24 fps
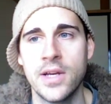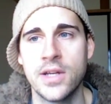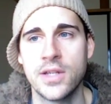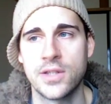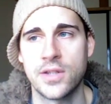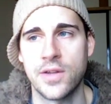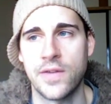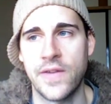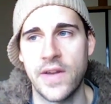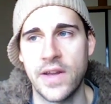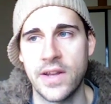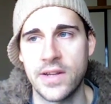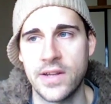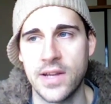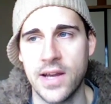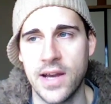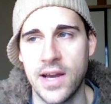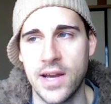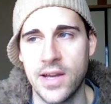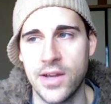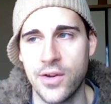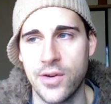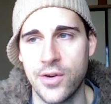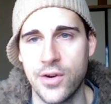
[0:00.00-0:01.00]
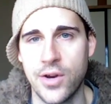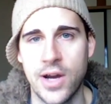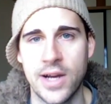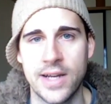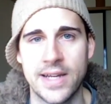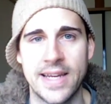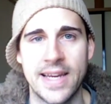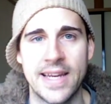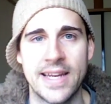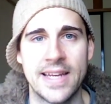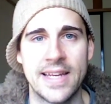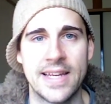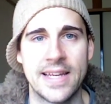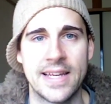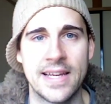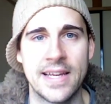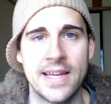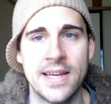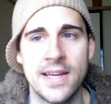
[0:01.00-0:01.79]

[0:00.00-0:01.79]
so that you're not getting